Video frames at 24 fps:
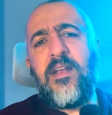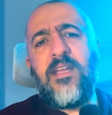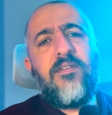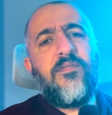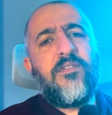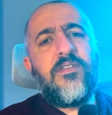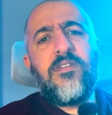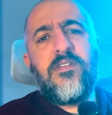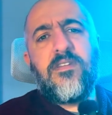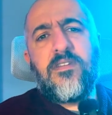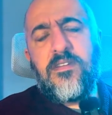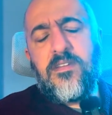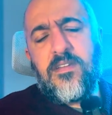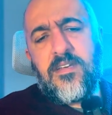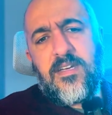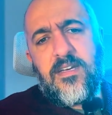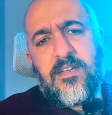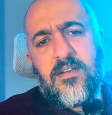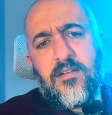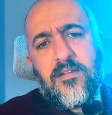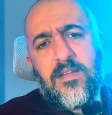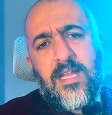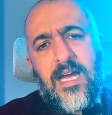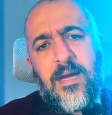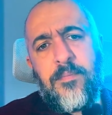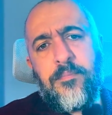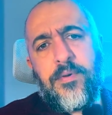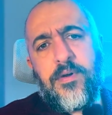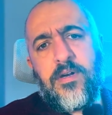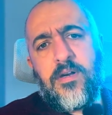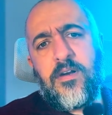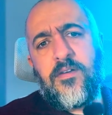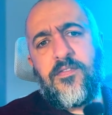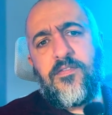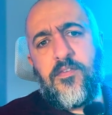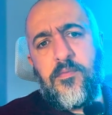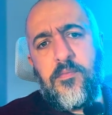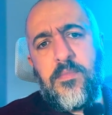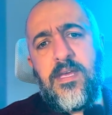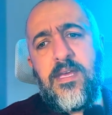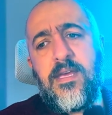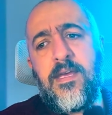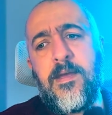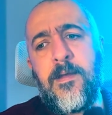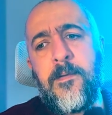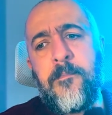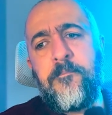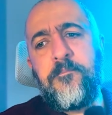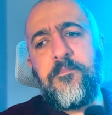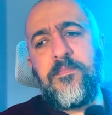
even the kind of lap bar for me,